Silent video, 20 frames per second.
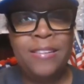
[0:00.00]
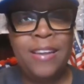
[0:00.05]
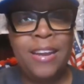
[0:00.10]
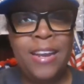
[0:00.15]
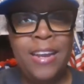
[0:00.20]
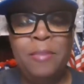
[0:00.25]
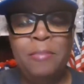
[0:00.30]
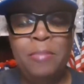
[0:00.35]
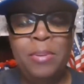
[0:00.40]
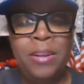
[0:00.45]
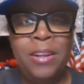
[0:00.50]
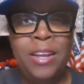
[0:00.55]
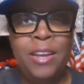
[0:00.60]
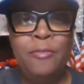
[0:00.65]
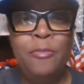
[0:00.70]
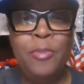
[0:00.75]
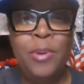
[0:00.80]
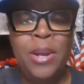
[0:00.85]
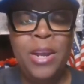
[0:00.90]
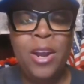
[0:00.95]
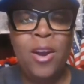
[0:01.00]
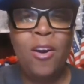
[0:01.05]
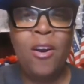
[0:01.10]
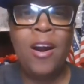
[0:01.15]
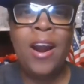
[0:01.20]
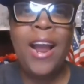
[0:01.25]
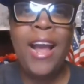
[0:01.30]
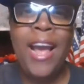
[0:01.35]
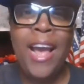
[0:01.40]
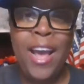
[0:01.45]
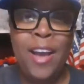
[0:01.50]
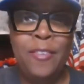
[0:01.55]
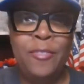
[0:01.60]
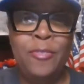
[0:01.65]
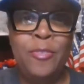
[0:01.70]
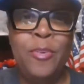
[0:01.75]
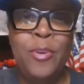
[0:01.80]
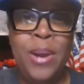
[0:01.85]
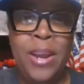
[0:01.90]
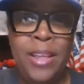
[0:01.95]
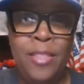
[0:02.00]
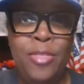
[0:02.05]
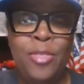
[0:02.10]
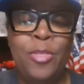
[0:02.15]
I can't believe we are halfway